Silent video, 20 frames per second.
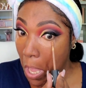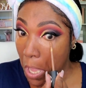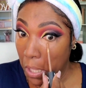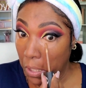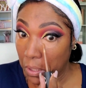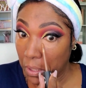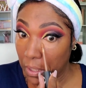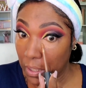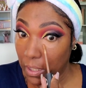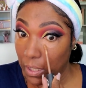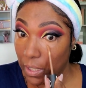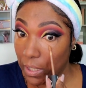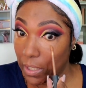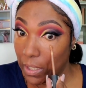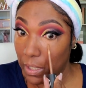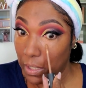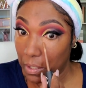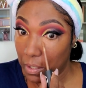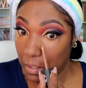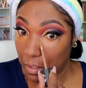And
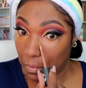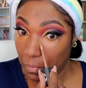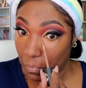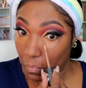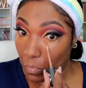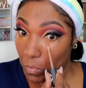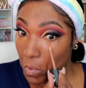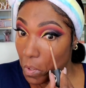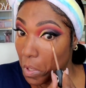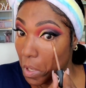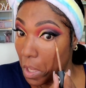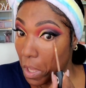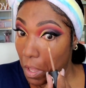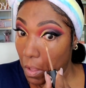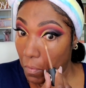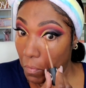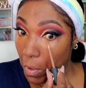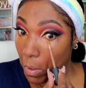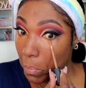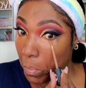then
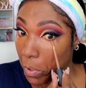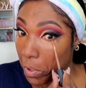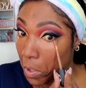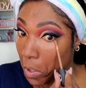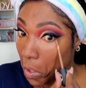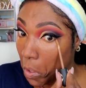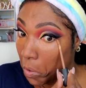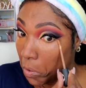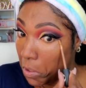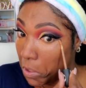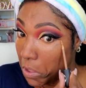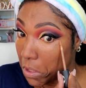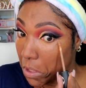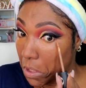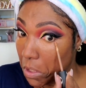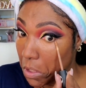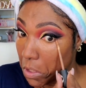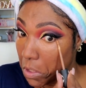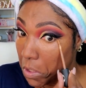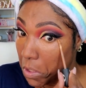if I put on this
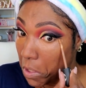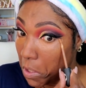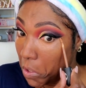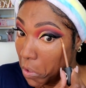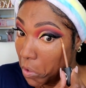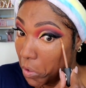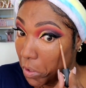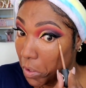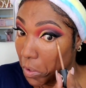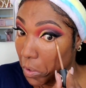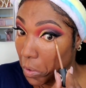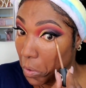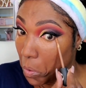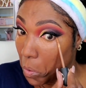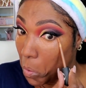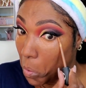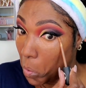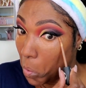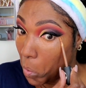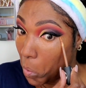concealer
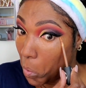